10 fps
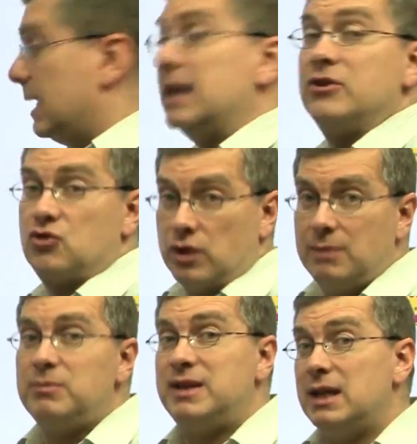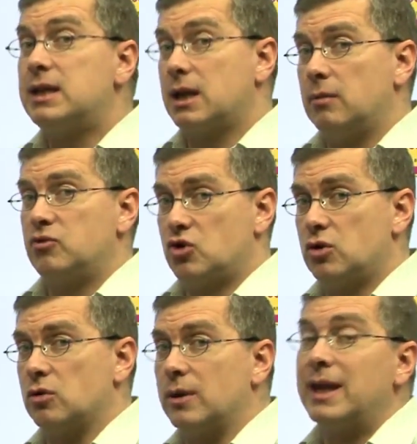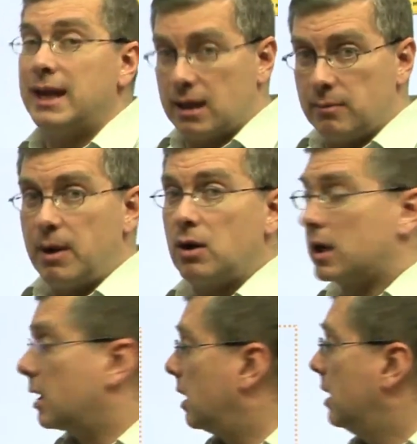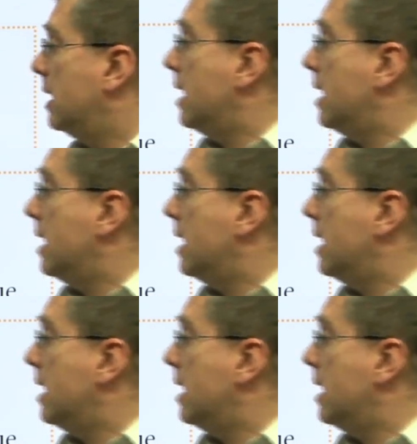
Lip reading: His dream did come true in America,